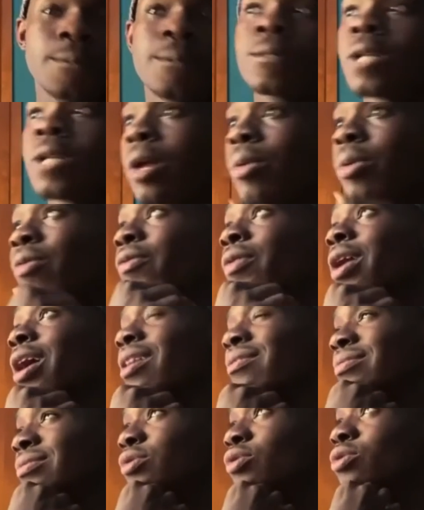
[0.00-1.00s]
And we are gonna
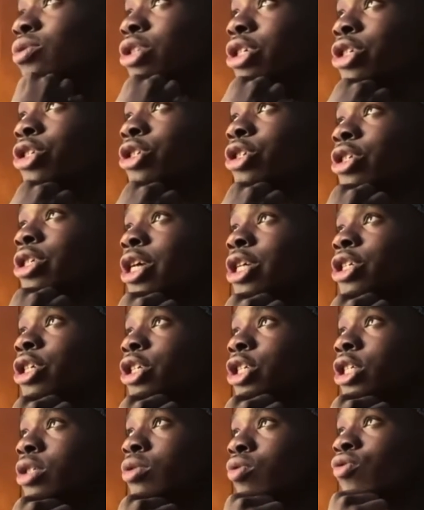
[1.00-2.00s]
have new teachers next year
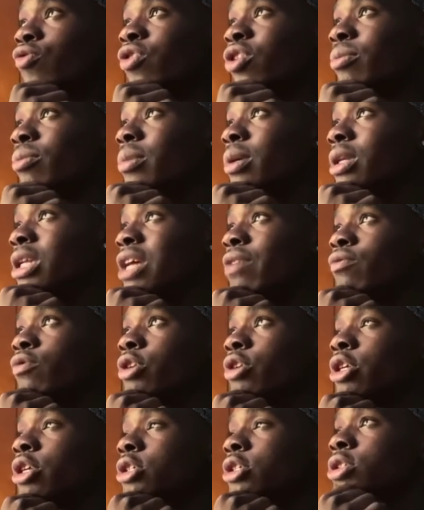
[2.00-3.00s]
since we to be 11th
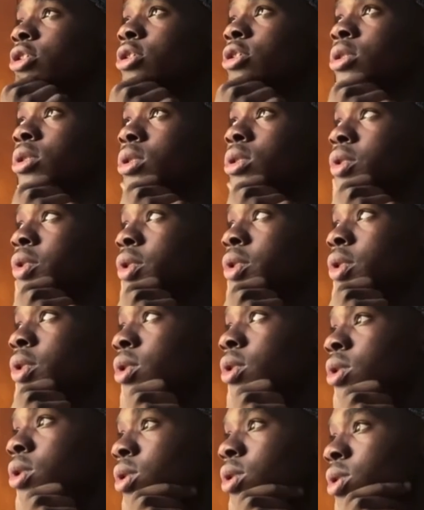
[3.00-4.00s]
graders.
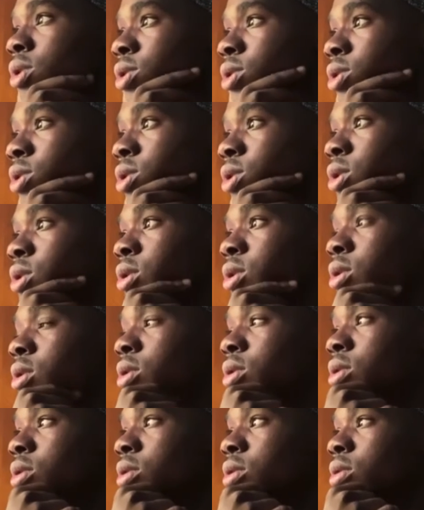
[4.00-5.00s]
Oh.
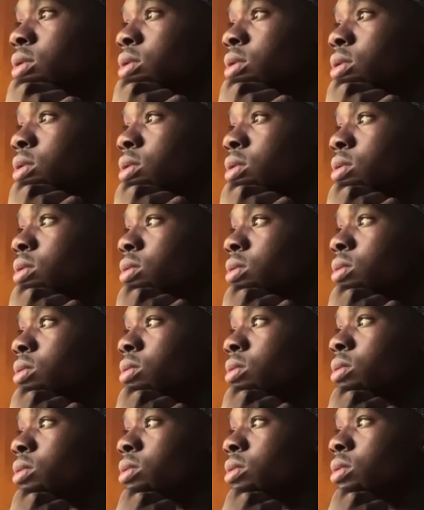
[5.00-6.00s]
I just
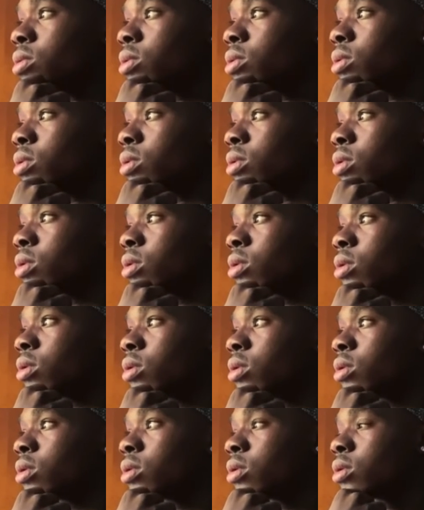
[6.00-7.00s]
realized that
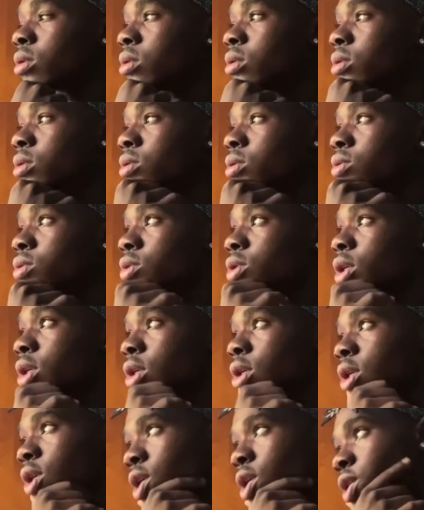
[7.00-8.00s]
too.
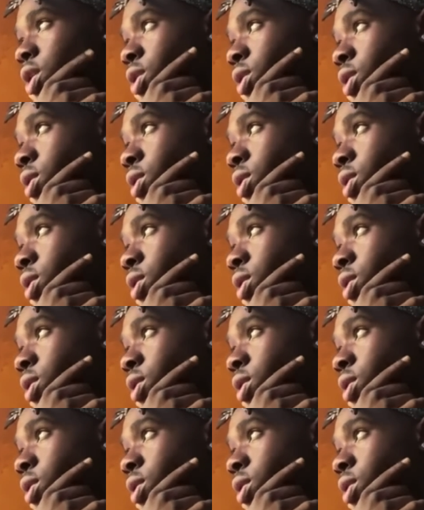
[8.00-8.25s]
Mm.